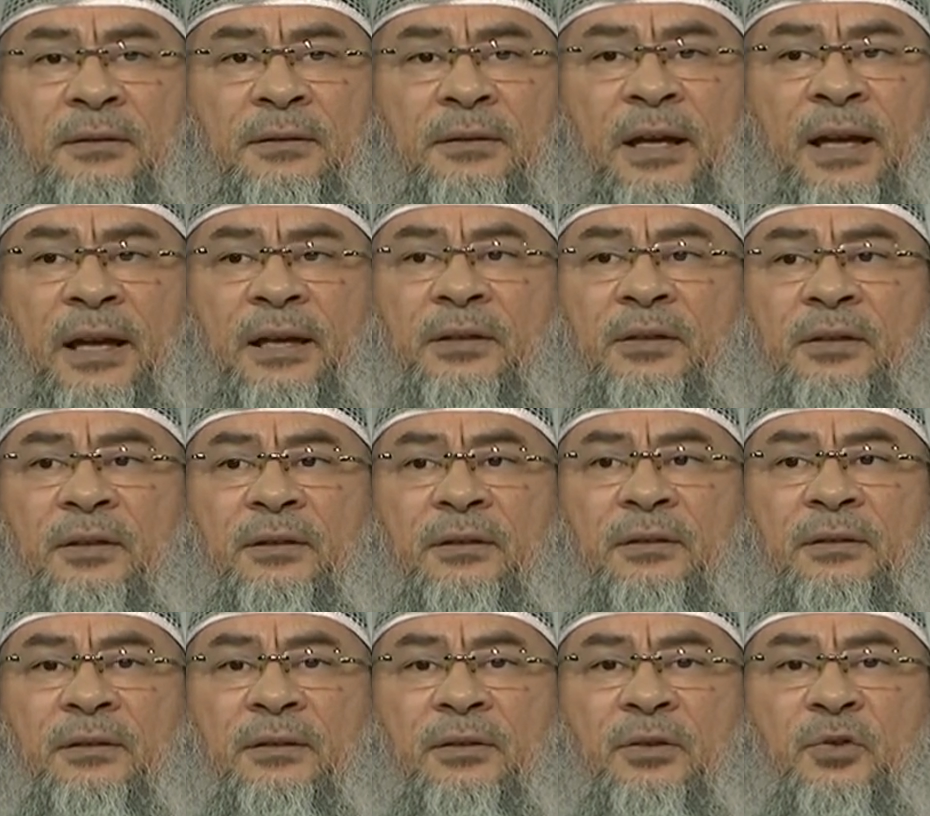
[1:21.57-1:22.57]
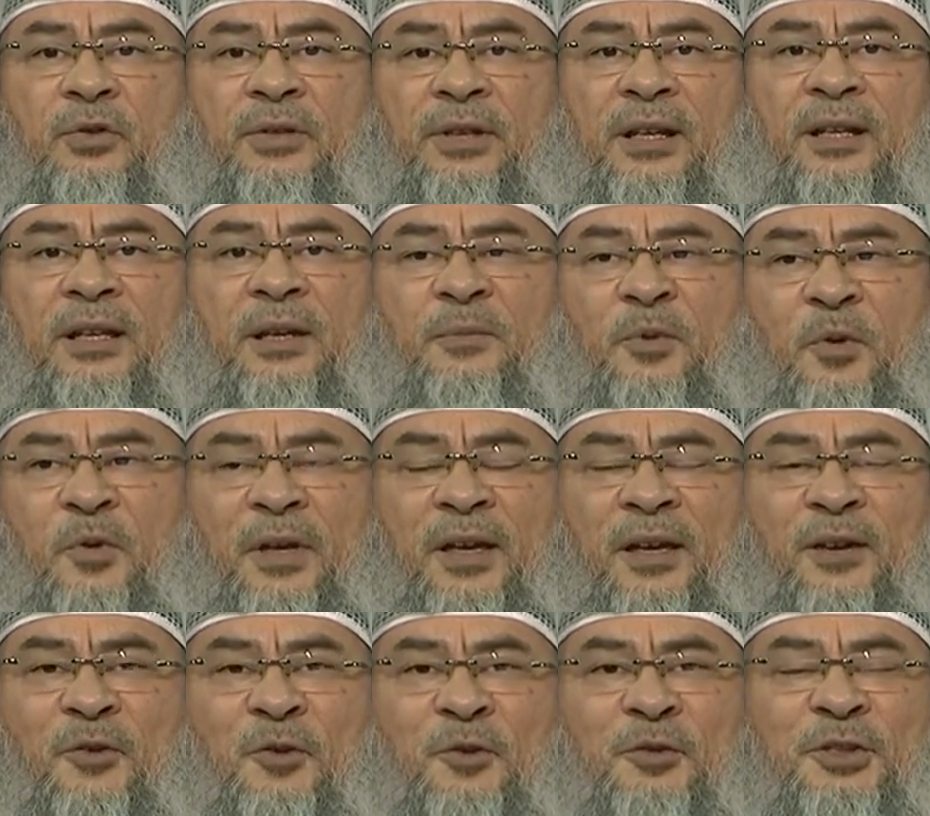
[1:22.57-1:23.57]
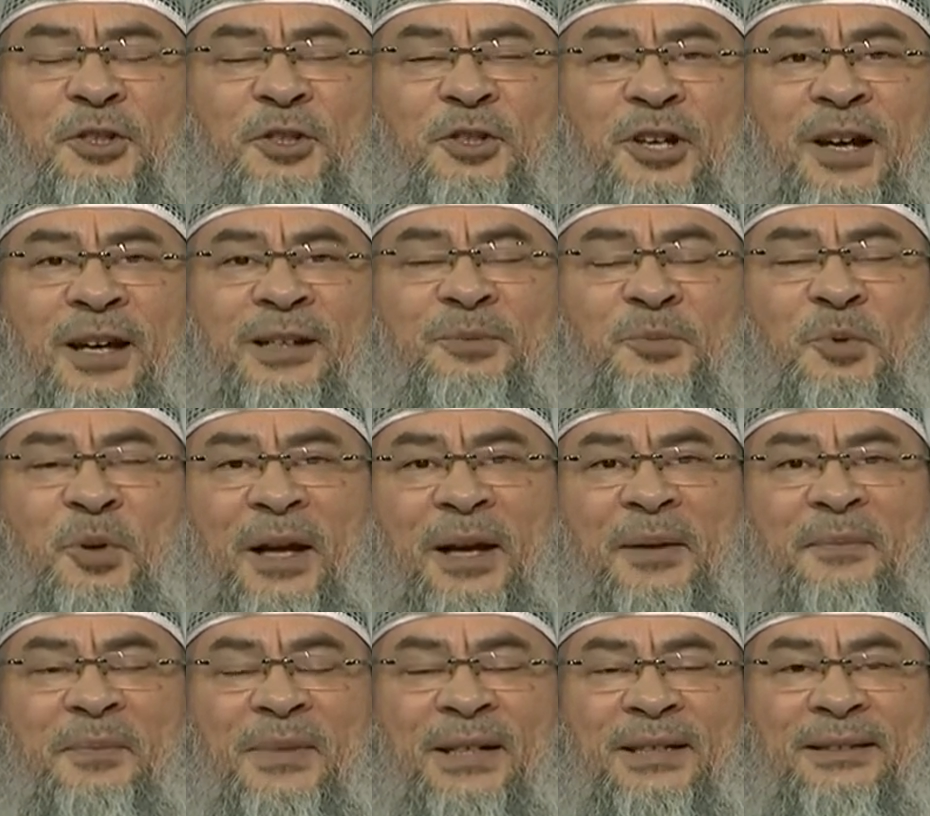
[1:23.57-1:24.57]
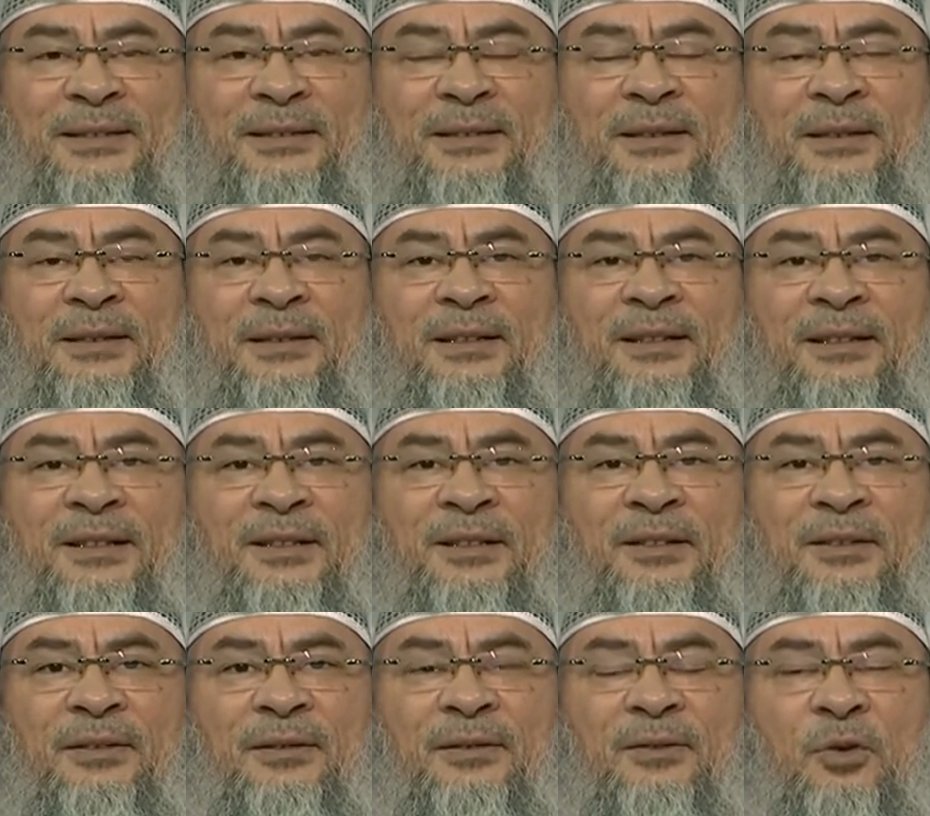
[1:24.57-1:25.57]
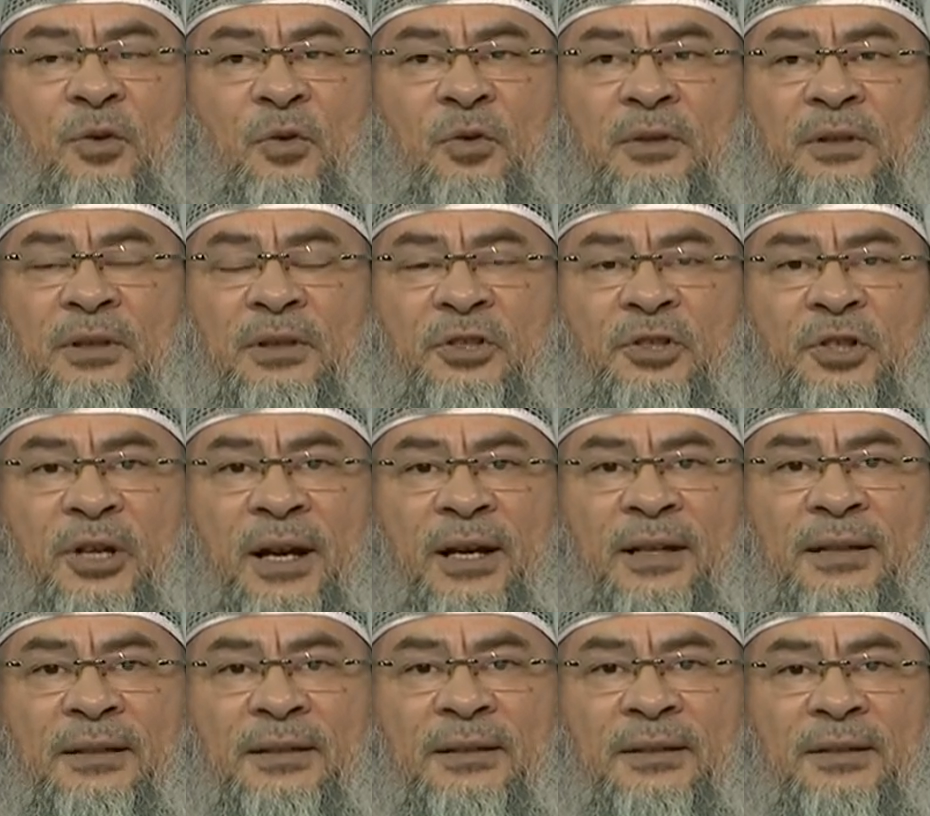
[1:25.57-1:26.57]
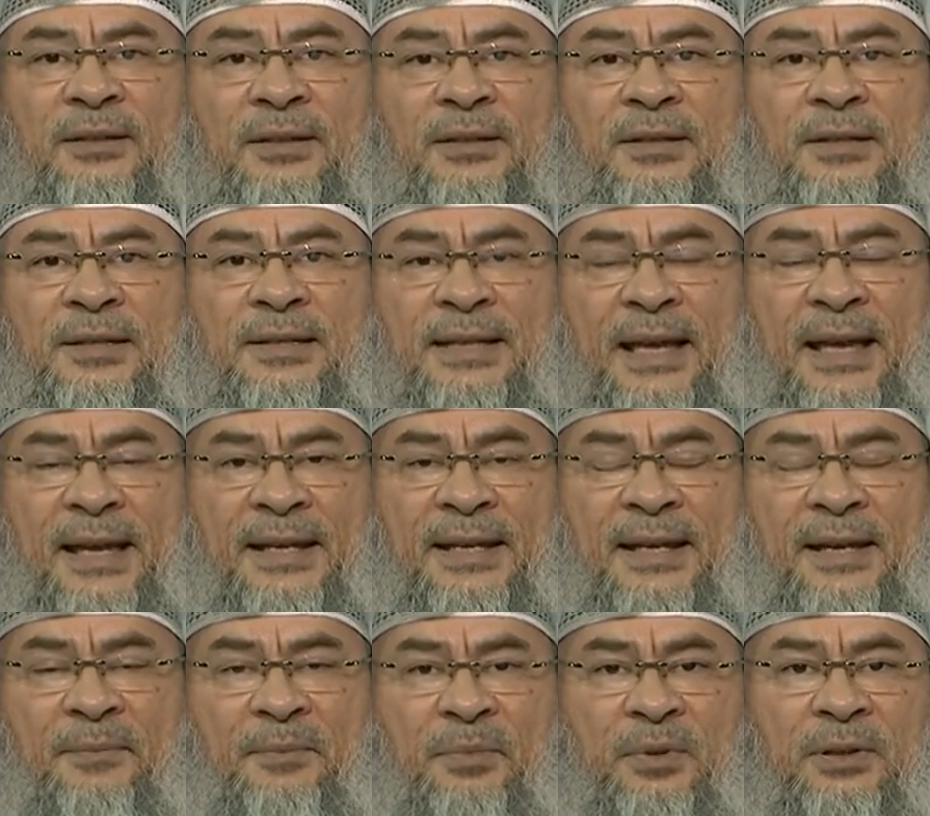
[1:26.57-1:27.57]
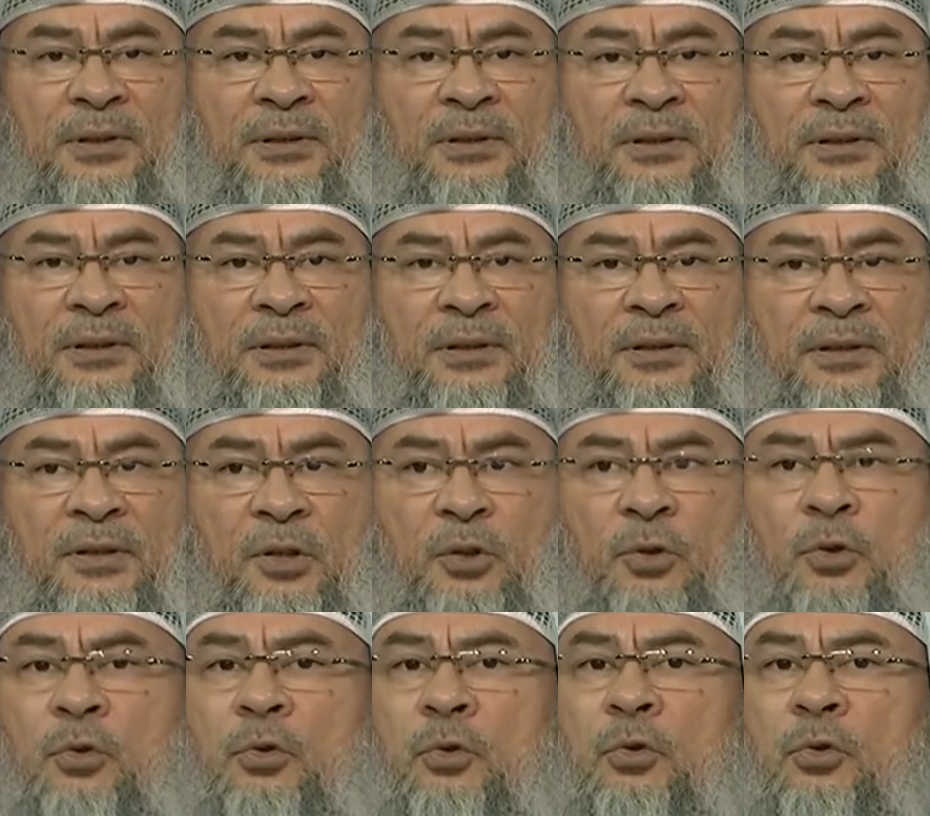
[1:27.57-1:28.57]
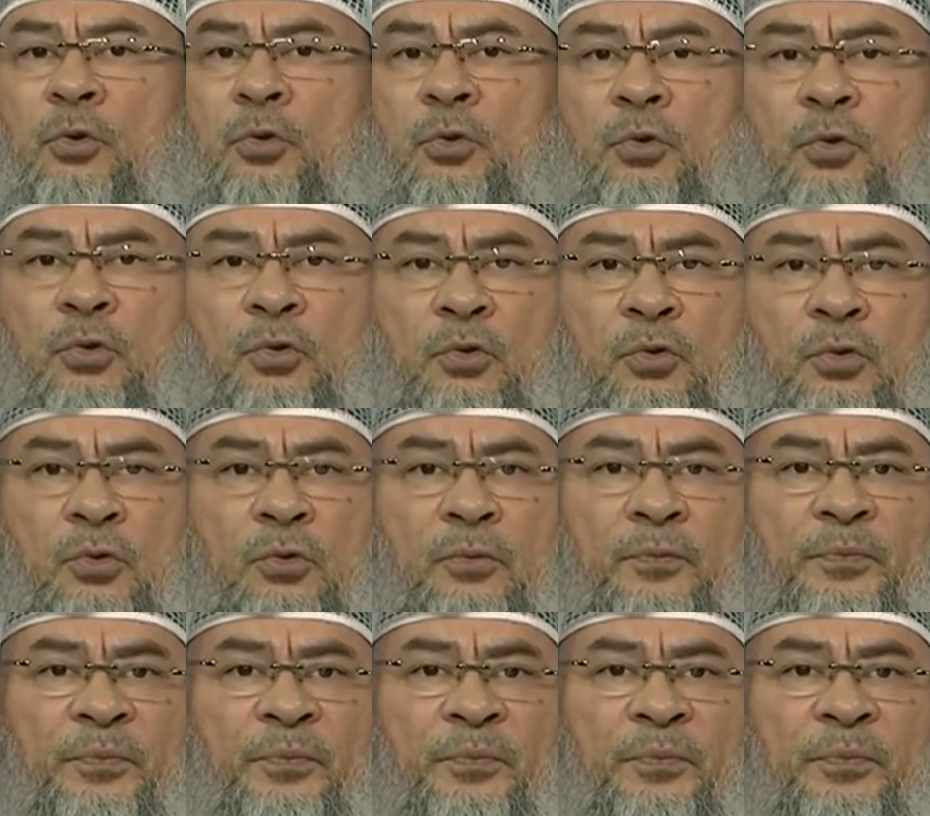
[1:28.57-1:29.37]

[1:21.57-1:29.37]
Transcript: and you tell him, okay, call the child Muhammad, call the child Zainab. He said, no.